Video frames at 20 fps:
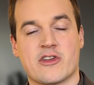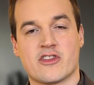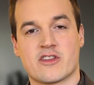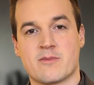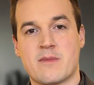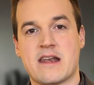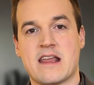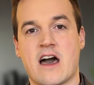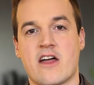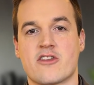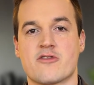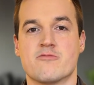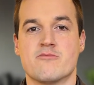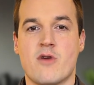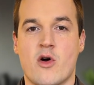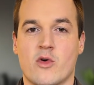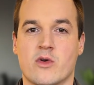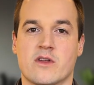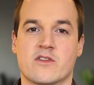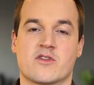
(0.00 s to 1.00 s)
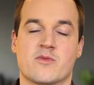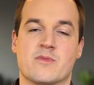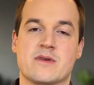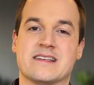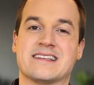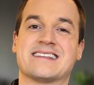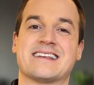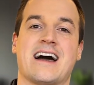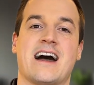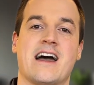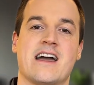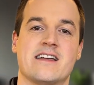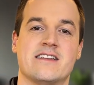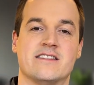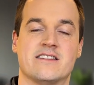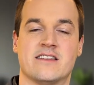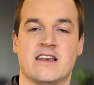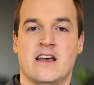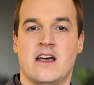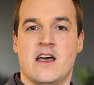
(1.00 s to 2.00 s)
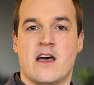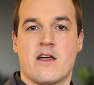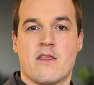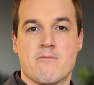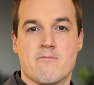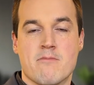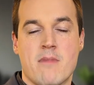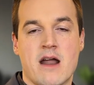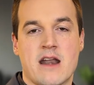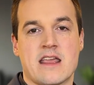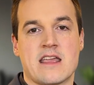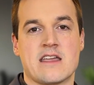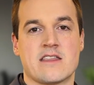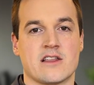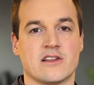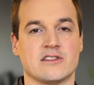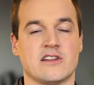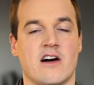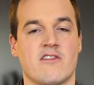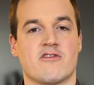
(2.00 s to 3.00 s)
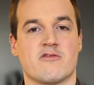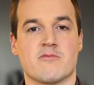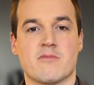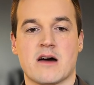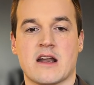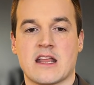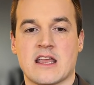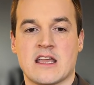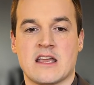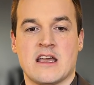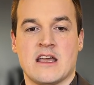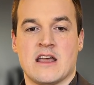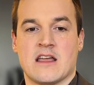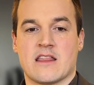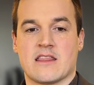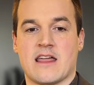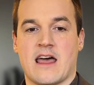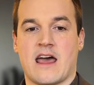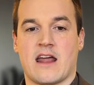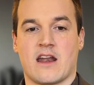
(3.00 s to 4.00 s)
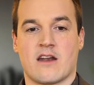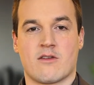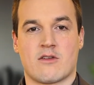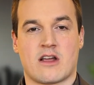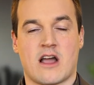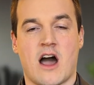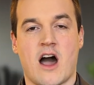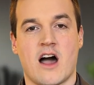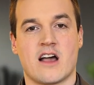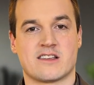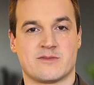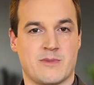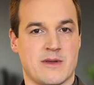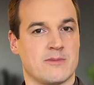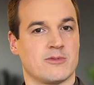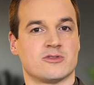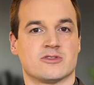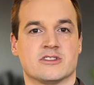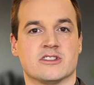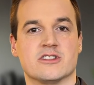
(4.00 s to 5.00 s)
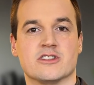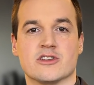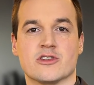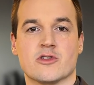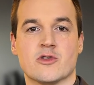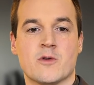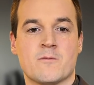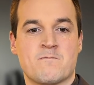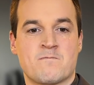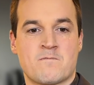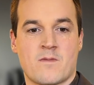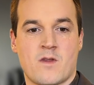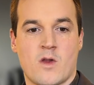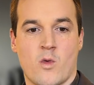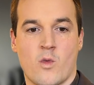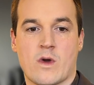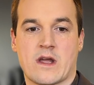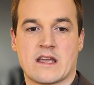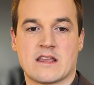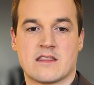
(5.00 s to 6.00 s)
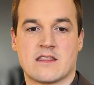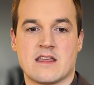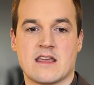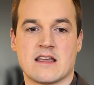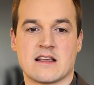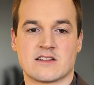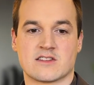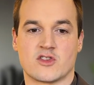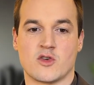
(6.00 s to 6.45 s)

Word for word: There's many other motives besides money and the love of money that cause people to do wicked things.